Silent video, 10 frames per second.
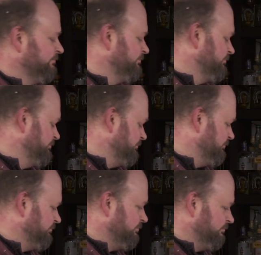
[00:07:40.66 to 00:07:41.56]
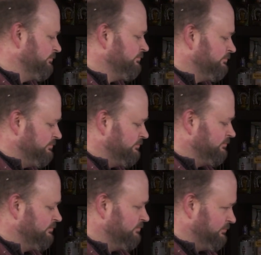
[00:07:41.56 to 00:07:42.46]

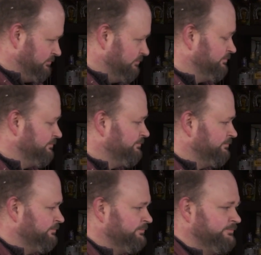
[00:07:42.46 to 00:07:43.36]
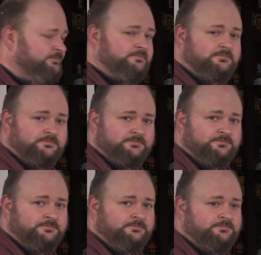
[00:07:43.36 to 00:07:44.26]

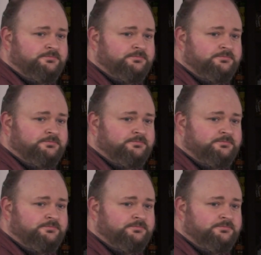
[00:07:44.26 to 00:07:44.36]
No words are spoken by the person on screen.